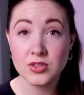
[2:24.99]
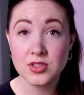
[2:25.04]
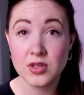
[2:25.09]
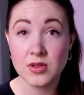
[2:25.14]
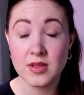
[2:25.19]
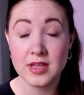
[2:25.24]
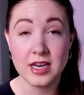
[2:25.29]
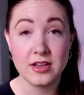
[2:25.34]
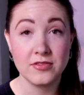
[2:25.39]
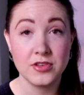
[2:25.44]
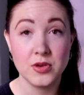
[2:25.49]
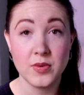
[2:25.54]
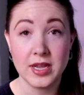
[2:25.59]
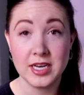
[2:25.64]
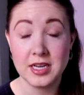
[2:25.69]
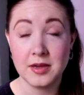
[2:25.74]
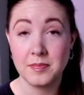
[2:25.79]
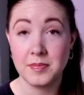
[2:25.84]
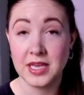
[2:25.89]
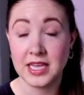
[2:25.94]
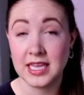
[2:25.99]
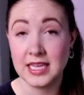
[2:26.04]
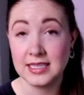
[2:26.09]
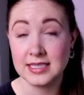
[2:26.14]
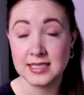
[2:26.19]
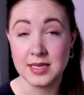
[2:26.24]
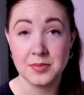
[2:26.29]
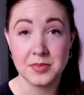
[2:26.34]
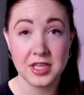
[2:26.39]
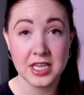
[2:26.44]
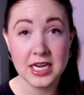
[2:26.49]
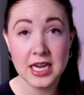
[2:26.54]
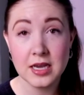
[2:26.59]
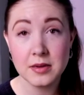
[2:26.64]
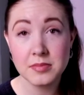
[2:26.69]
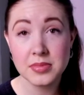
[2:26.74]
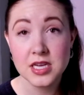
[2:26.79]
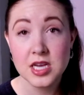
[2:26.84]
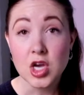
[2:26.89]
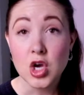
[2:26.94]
so that if you end up picking something up